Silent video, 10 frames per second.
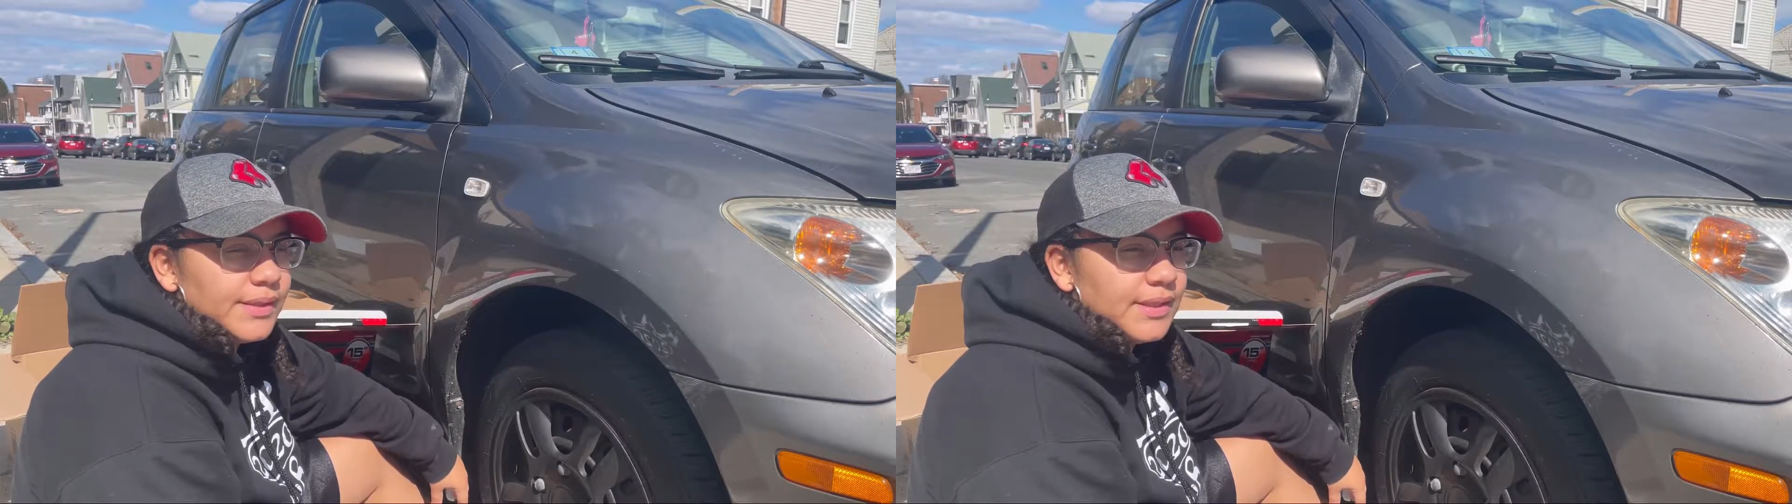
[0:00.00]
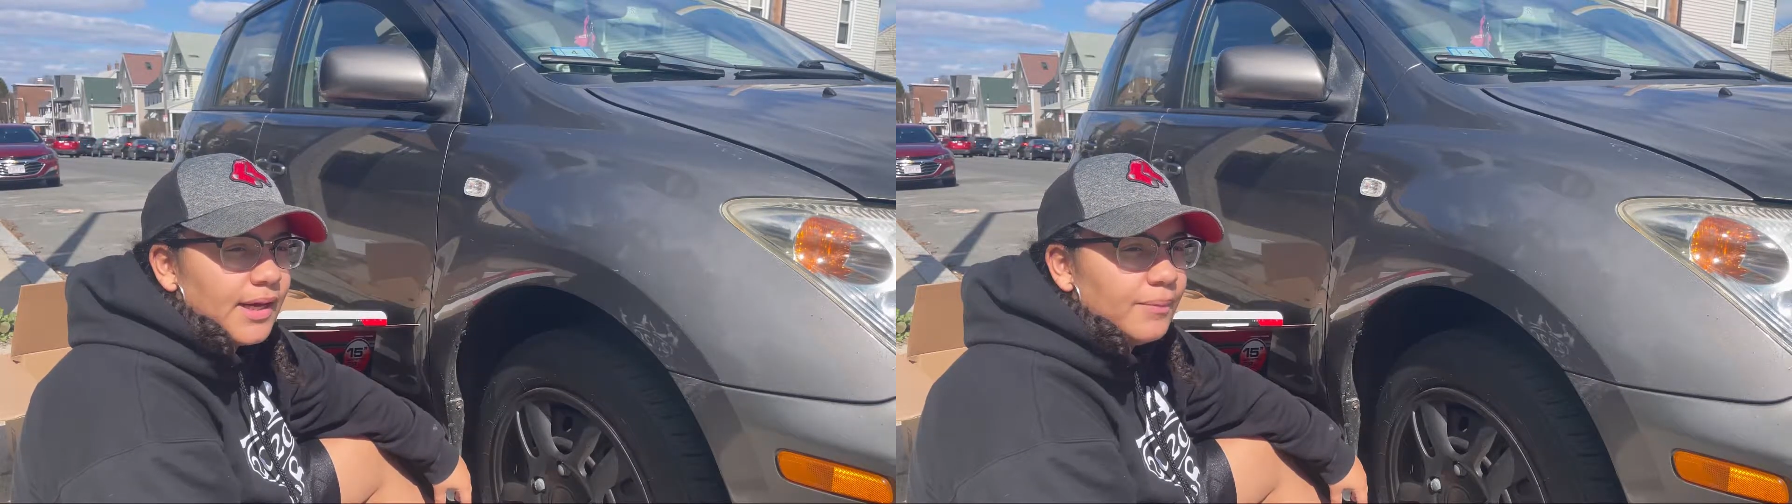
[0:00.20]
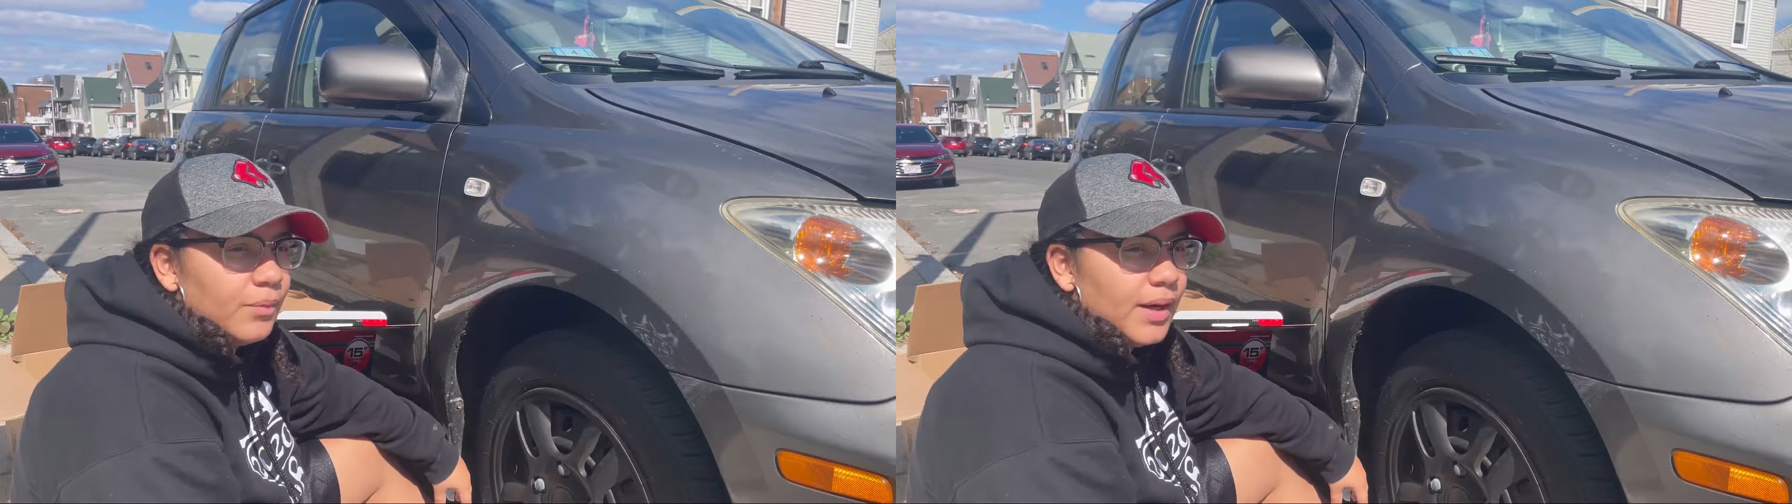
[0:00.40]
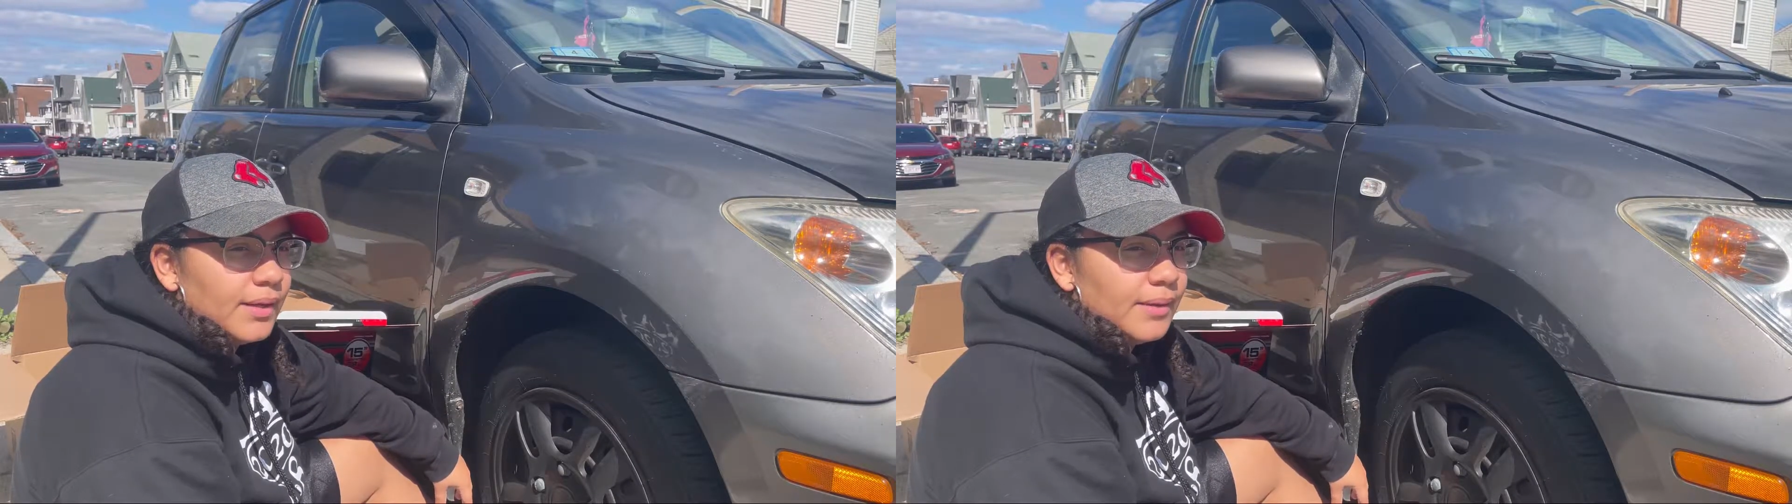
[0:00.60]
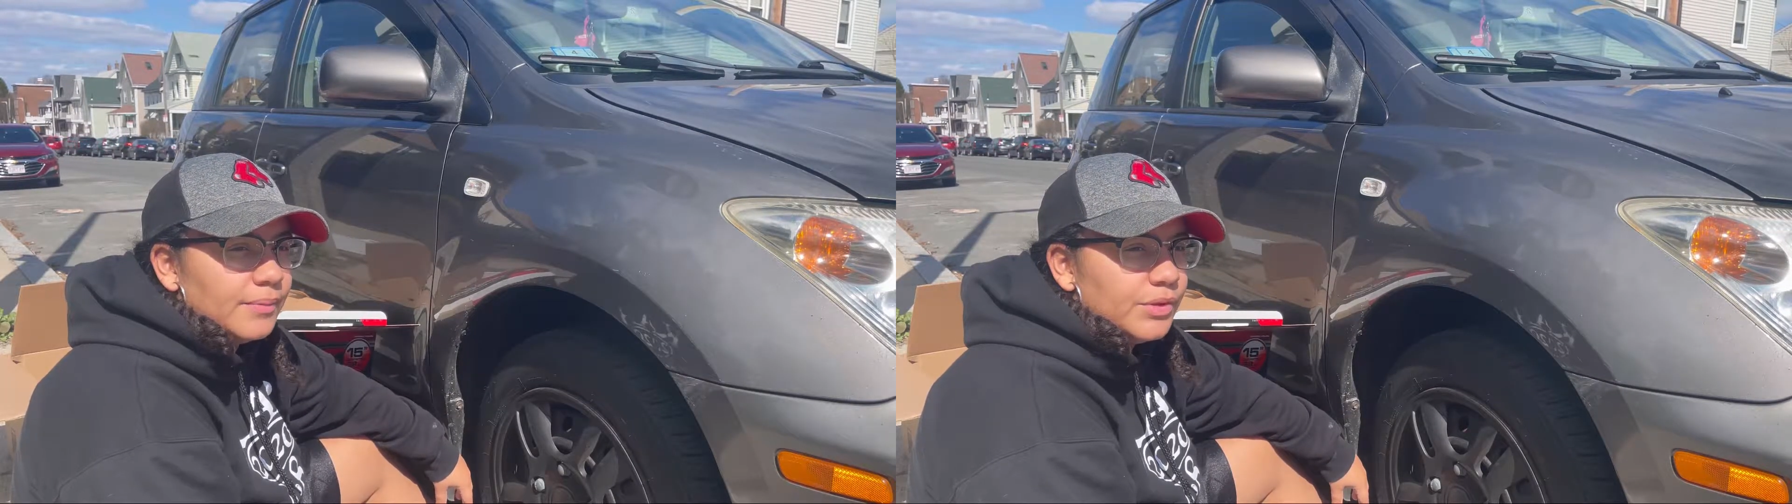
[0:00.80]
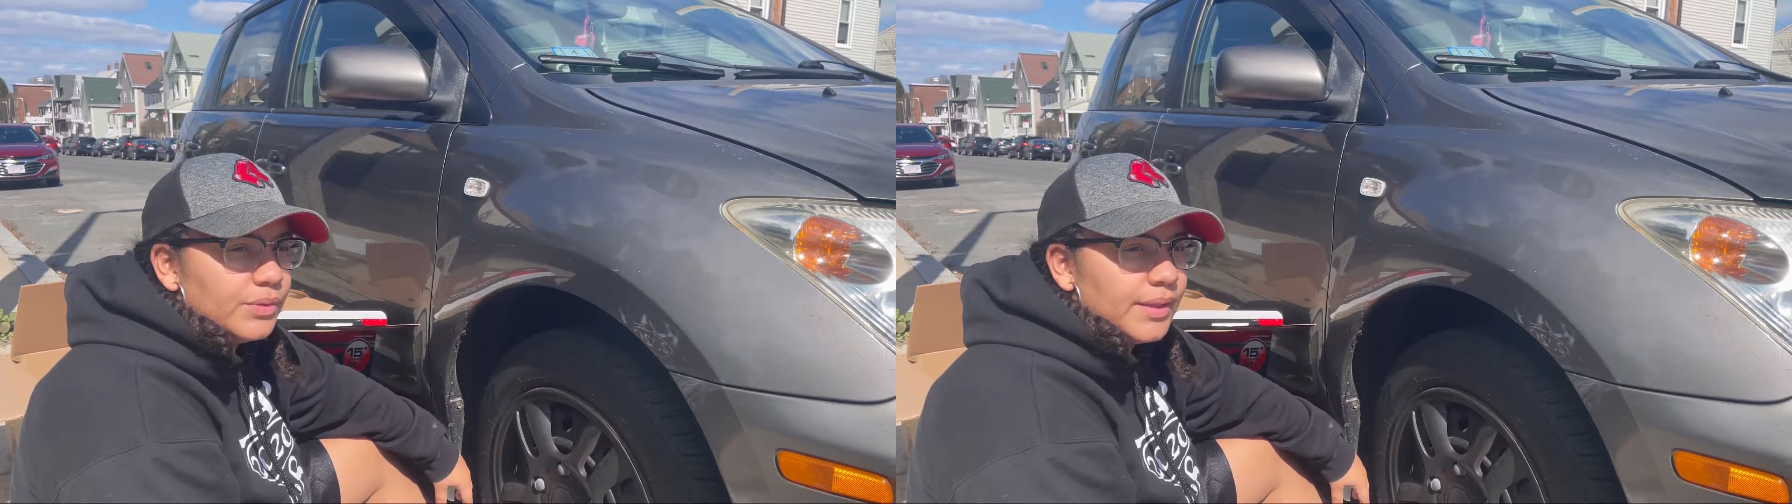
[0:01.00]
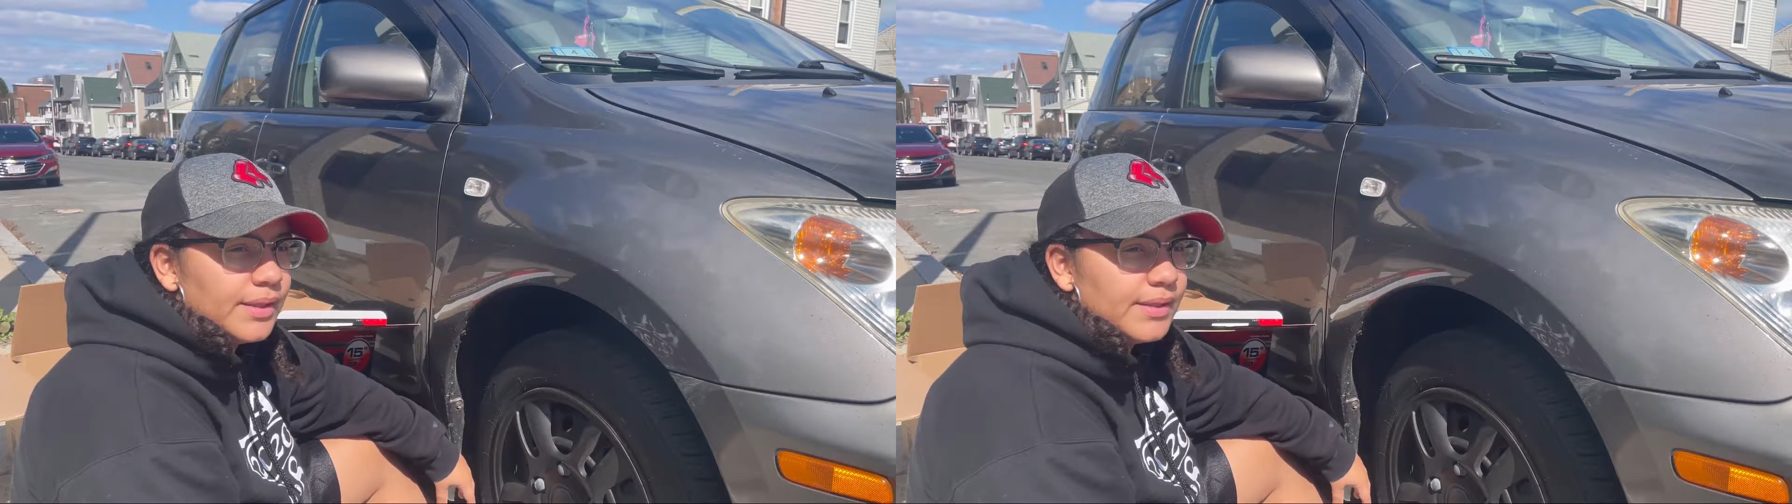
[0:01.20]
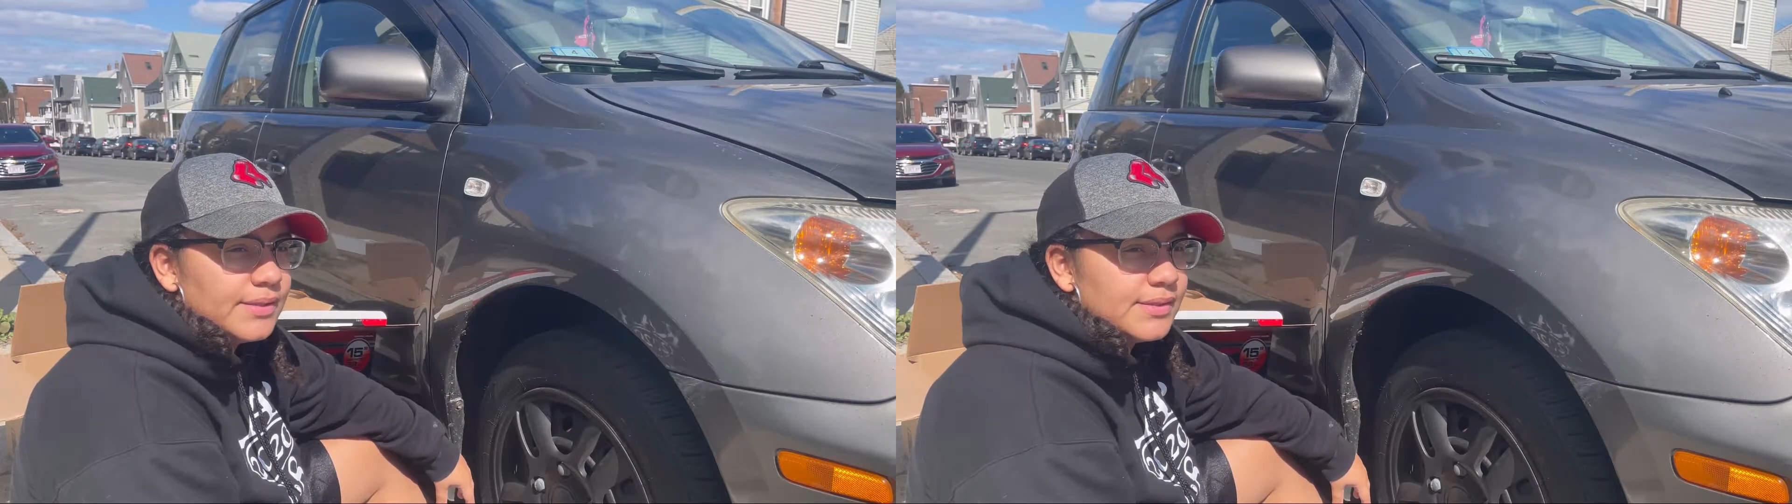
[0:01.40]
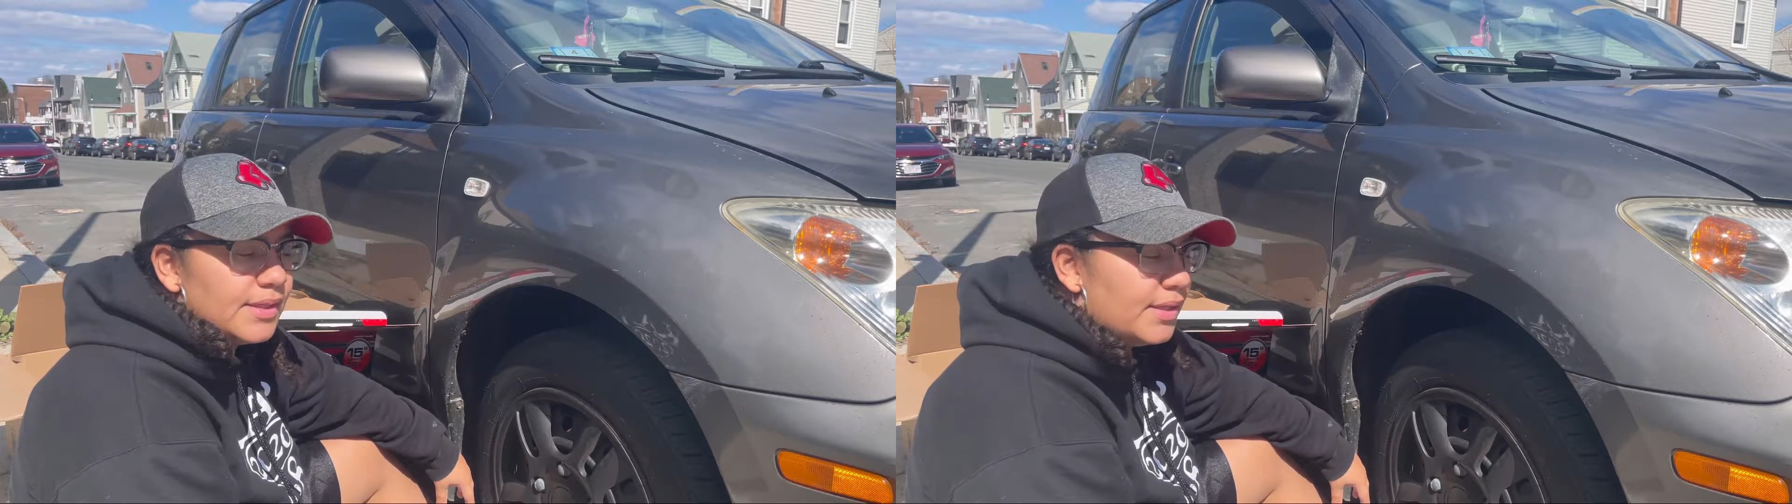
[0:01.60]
time while I'm doing this.